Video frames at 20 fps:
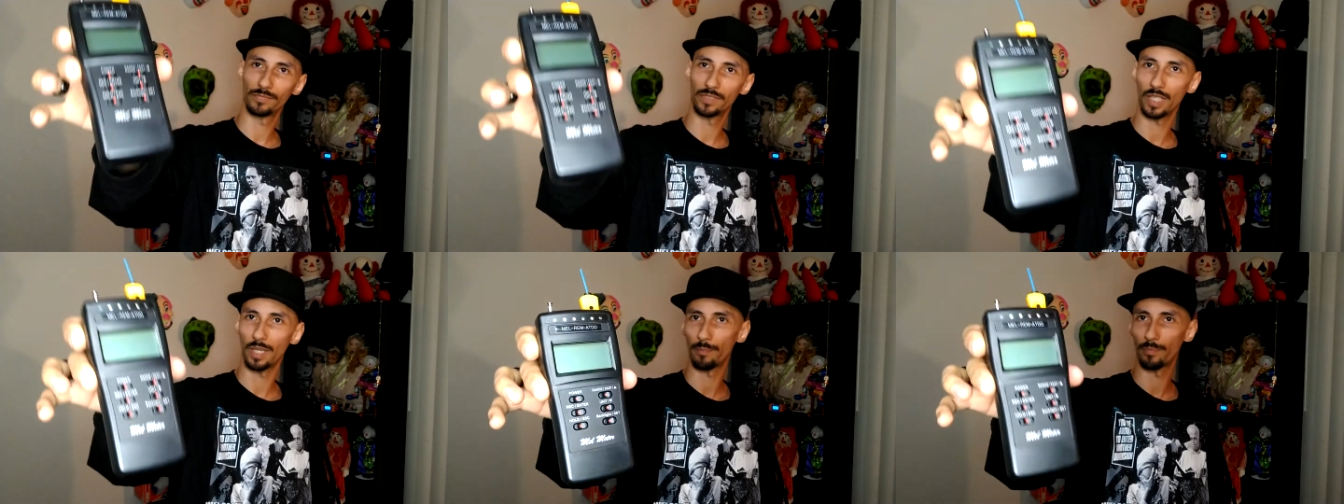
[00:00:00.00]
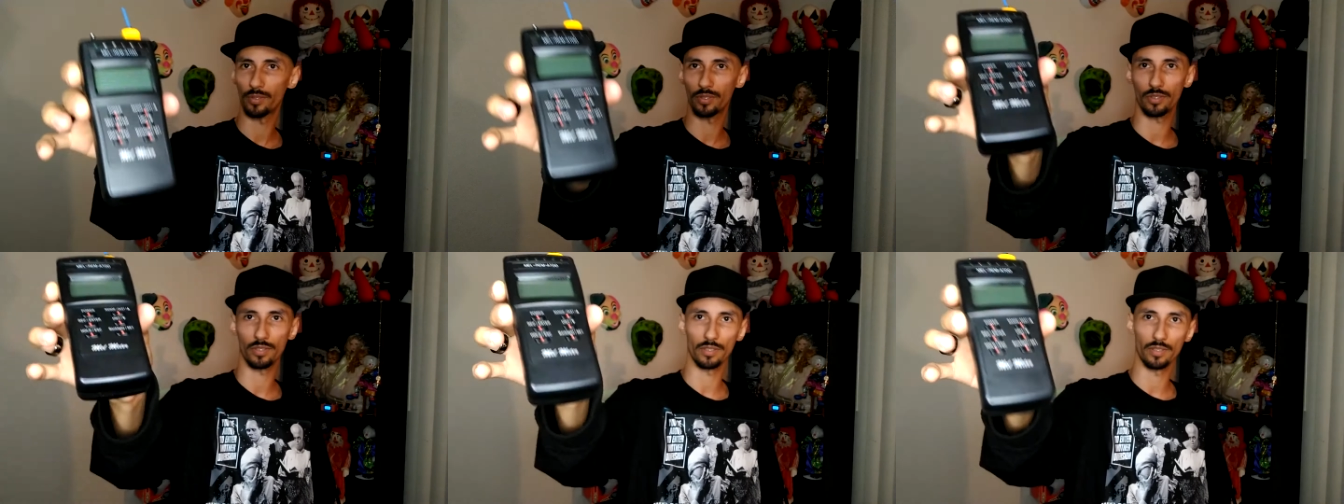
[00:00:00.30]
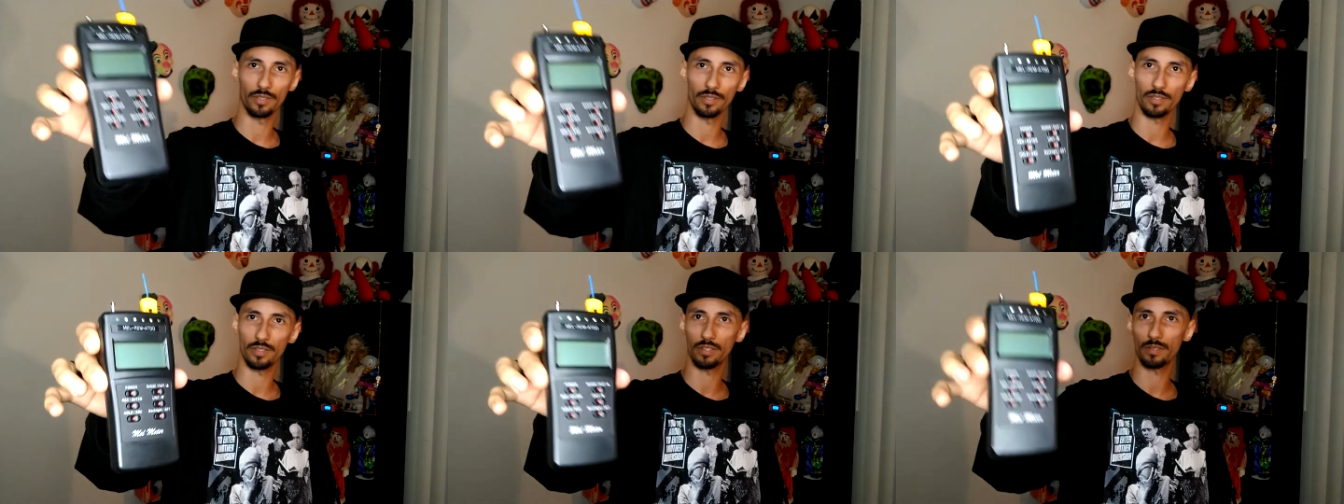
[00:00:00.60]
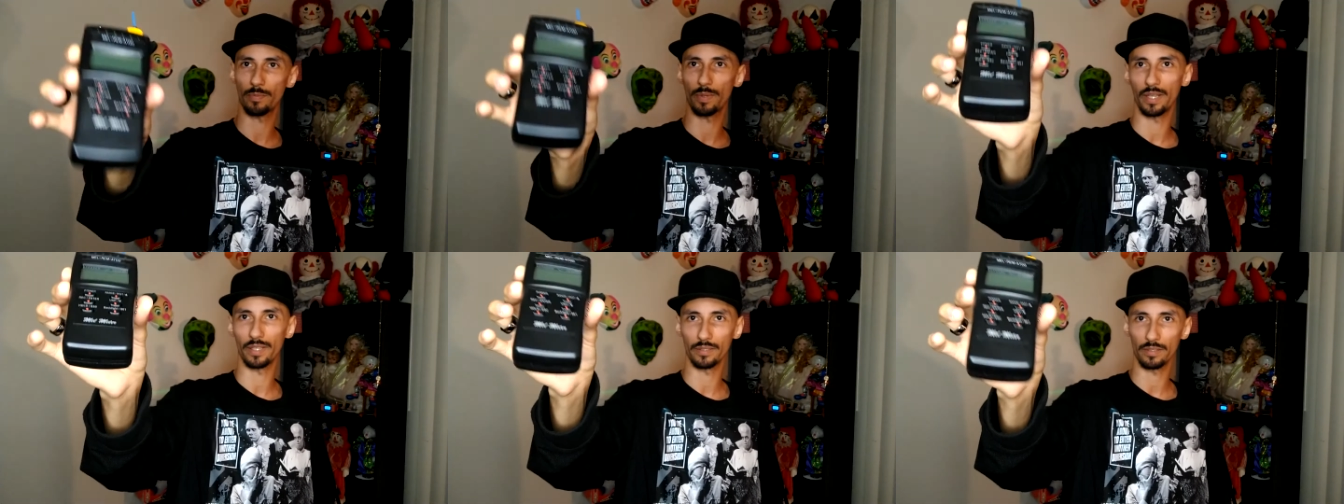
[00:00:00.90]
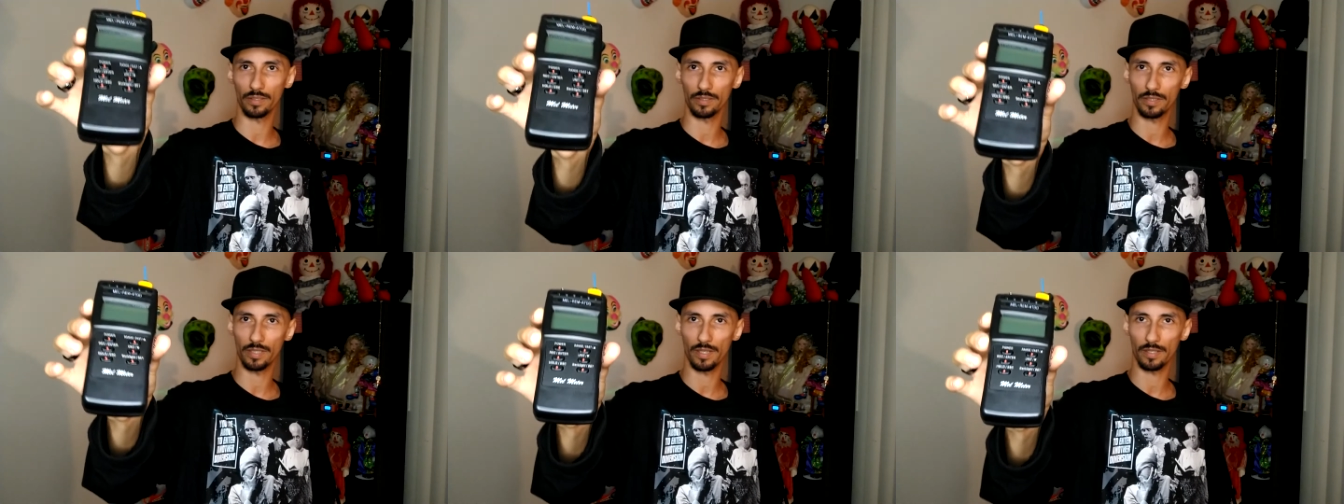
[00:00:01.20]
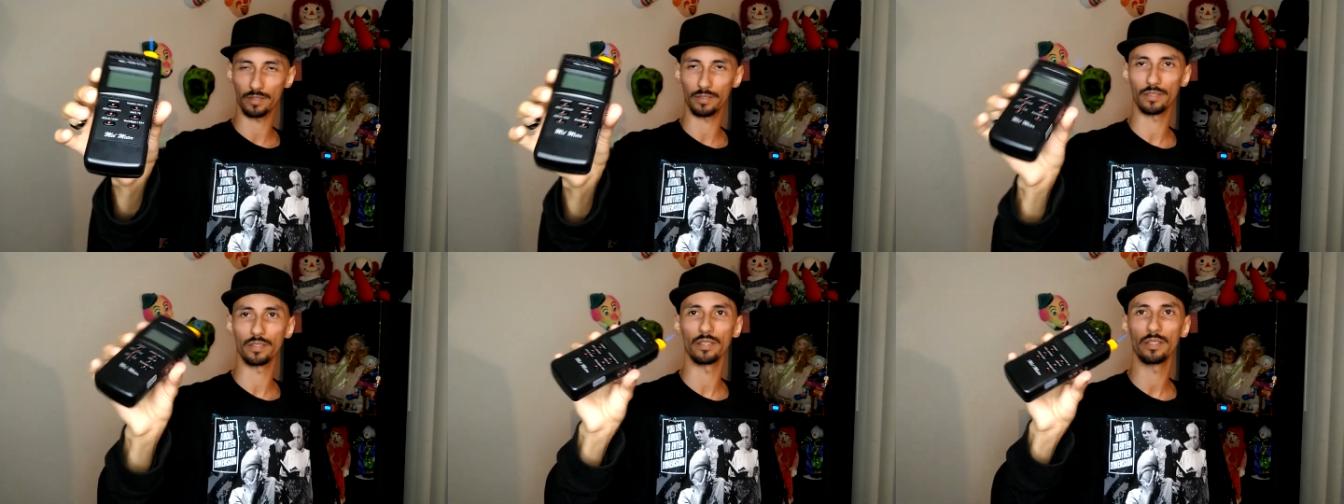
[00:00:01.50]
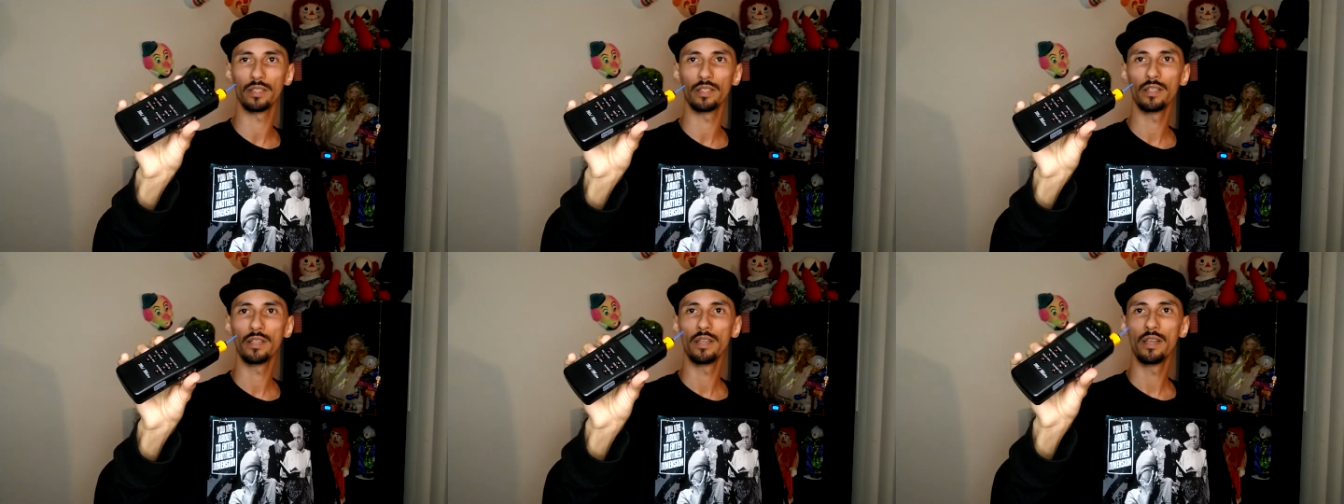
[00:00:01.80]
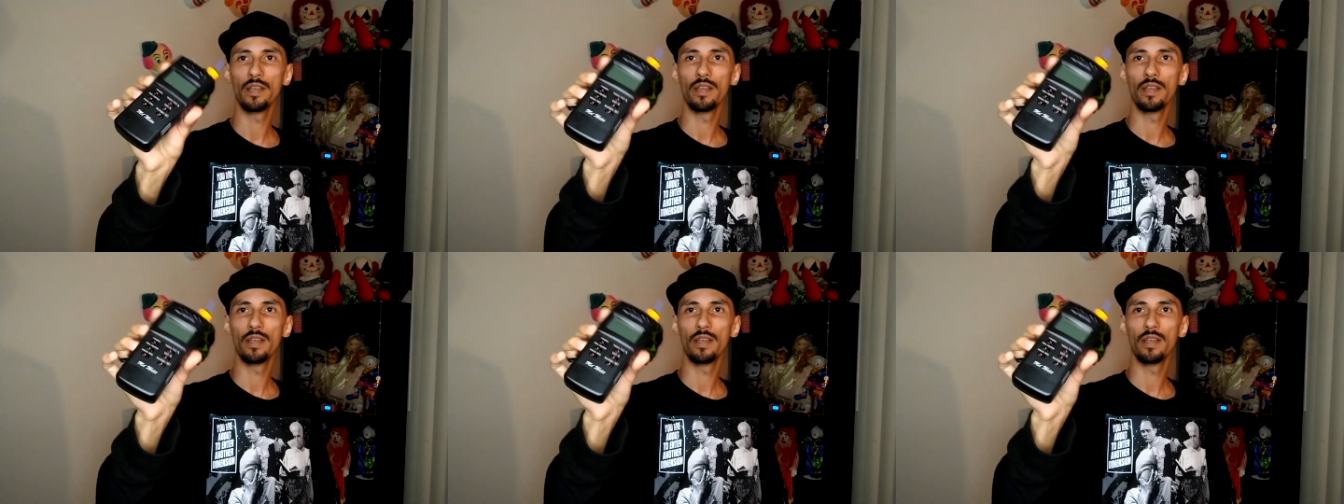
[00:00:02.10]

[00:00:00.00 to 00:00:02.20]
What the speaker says: temperature spike detector.